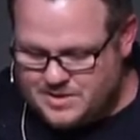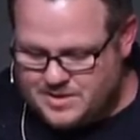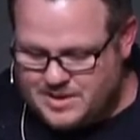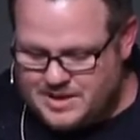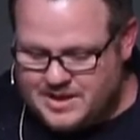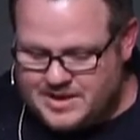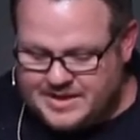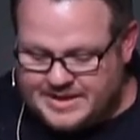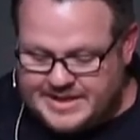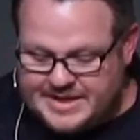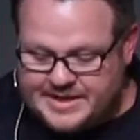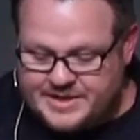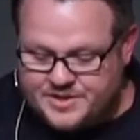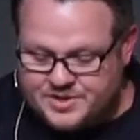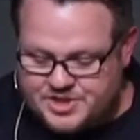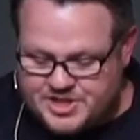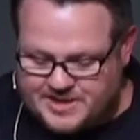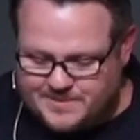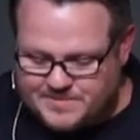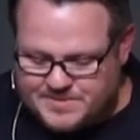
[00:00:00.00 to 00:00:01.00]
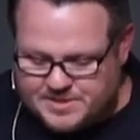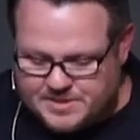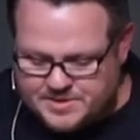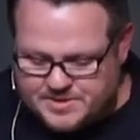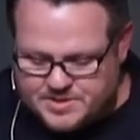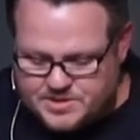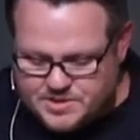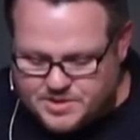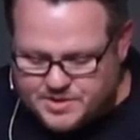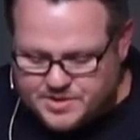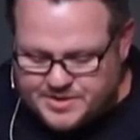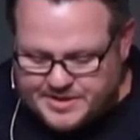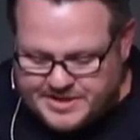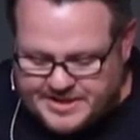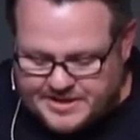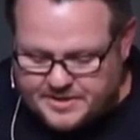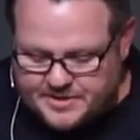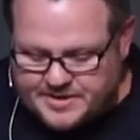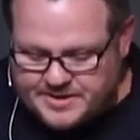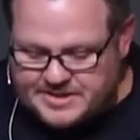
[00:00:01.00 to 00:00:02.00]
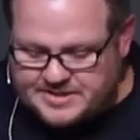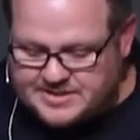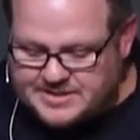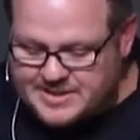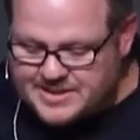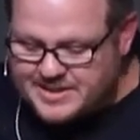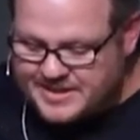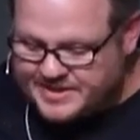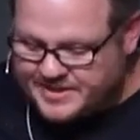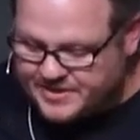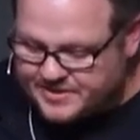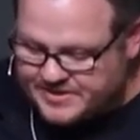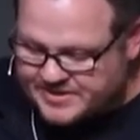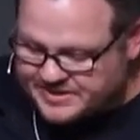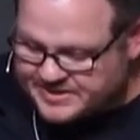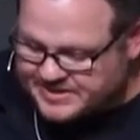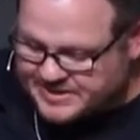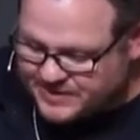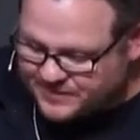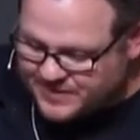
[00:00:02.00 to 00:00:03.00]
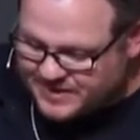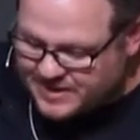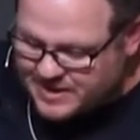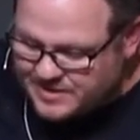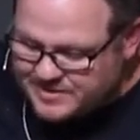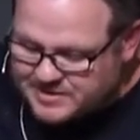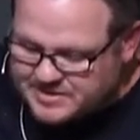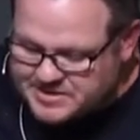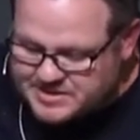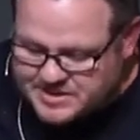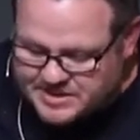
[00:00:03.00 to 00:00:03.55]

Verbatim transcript: And again, James' concern here isn't that you're deceiving others.